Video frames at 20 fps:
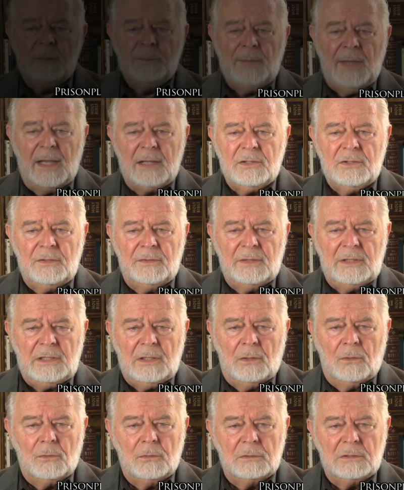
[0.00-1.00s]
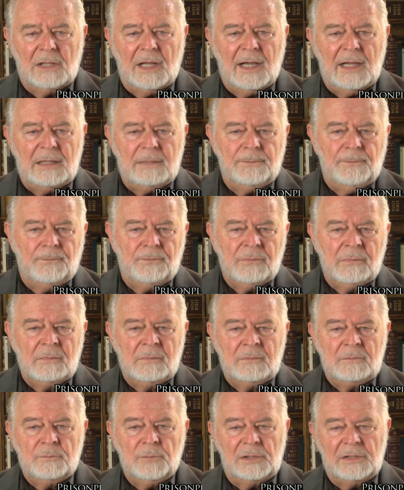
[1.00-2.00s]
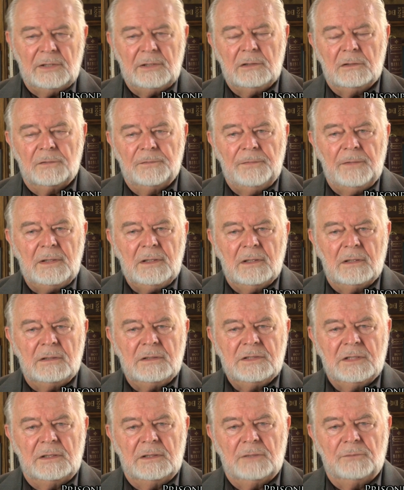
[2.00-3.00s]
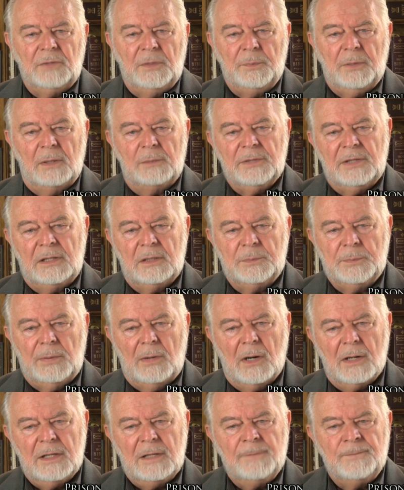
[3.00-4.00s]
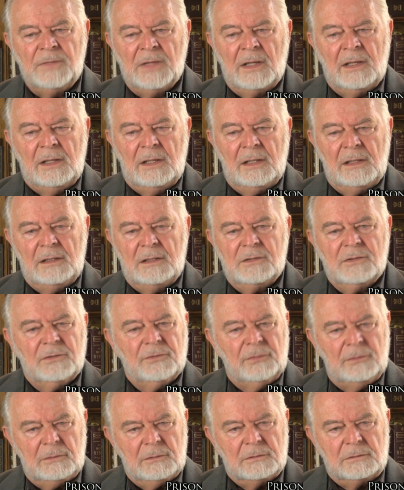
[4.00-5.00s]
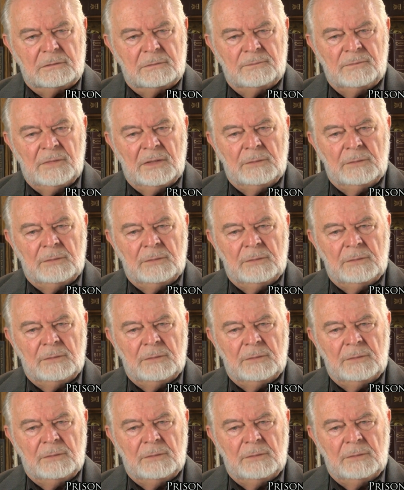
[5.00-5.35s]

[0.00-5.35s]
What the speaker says: Back to the old line political figures in the Republican Party, it is true.